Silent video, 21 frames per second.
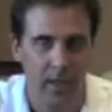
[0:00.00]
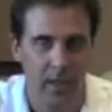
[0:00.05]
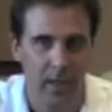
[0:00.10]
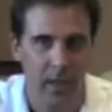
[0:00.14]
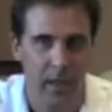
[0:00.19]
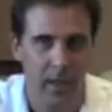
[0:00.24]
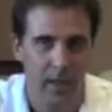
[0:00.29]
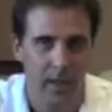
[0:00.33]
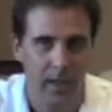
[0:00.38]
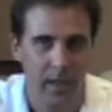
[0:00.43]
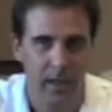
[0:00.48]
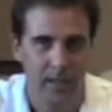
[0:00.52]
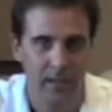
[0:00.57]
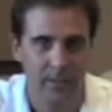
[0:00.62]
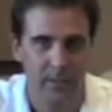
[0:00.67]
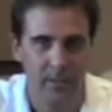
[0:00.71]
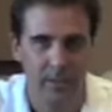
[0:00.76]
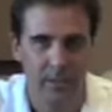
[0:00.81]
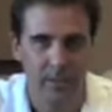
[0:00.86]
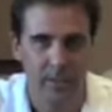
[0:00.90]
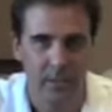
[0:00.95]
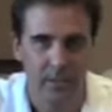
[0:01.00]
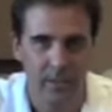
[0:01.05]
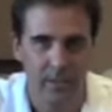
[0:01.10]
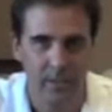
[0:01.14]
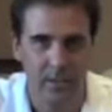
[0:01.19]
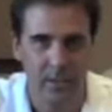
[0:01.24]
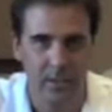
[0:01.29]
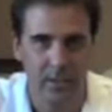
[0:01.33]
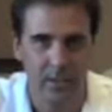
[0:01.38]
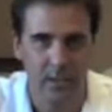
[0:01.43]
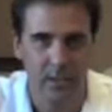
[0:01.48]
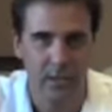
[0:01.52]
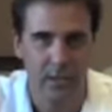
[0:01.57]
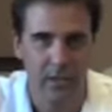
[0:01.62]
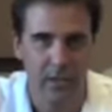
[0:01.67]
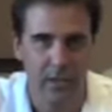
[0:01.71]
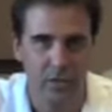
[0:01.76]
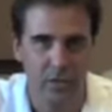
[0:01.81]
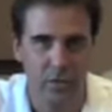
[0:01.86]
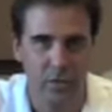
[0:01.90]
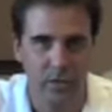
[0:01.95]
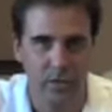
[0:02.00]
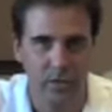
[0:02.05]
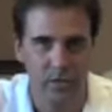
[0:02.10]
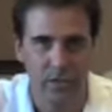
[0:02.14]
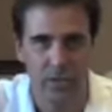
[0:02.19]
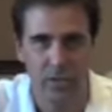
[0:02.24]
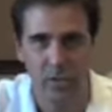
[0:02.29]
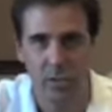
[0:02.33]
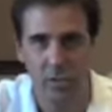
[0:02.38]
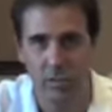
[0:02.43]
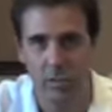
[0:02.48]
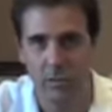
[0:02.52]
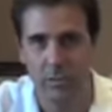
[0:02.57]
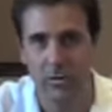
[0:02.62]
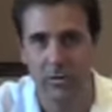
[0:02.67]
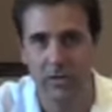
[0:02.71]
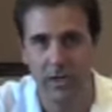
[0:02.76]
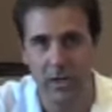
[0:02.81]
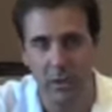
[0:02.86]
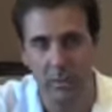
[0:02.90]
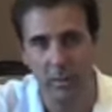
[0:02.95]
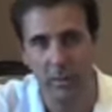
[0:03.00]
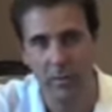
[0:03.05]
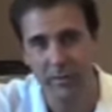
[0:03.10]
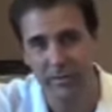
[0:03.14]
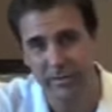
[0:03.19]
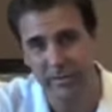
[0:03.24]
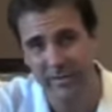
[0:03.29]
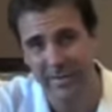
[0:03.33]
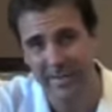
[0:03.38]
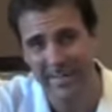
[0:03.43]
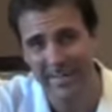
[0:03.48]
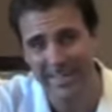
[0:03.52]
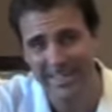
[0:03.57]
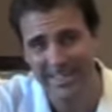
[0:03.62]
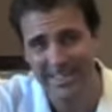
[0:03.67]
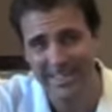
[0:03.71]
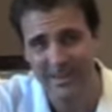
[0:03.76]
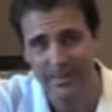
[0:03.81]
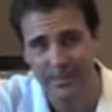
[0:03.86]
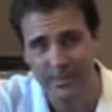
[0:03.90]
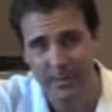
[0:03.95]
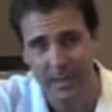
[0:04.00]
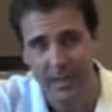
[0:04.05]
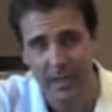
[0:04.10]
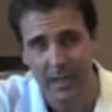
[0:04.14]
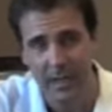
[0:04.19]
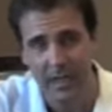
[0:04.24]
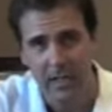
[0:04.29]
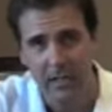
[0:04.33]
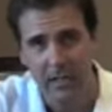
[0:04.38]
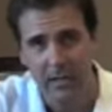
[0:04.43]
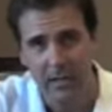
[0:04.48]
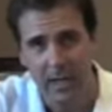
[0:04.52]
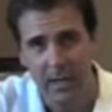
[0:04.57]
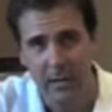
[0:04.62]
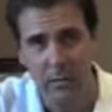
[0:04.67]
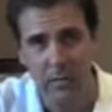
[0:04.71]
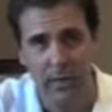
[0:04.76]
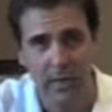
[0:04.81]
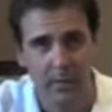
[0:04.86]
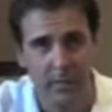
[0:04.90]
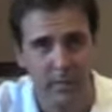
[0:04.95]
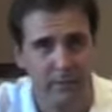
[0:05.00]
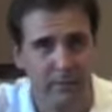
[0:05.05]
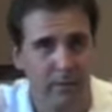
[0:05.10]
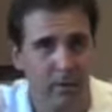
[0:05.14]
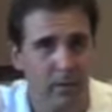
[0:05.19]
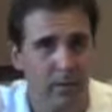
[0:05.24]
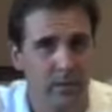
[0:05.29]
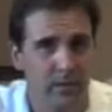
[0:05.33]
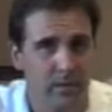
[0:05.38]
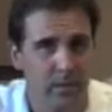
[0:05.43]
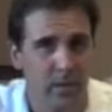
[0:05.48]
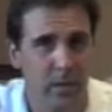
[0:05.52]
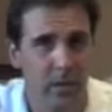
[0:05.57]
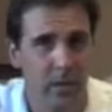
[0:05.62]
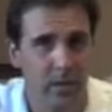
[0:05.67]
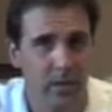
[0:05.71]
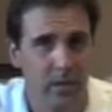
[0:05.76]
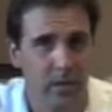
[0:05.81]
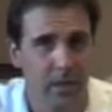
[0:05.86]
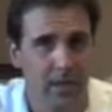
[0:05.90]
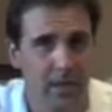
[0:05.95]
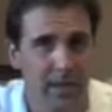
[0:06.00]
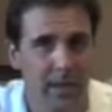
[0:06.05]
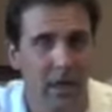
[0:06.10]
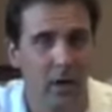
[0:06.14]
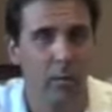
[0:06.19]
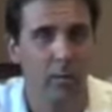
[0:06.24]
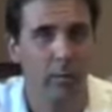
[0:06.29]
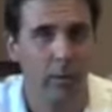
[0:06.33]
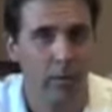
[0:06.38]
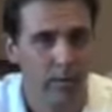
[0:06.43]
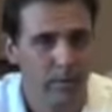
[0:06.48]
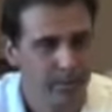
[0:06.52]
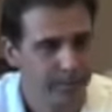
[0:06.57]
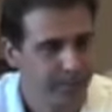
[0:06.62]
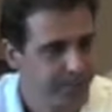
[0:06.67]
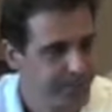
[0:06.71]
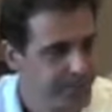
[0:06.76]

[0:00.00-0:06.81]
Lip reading: I specialize in injuries of the shoulders, elbows, and knees. Today we're going to be focusing on the elbow.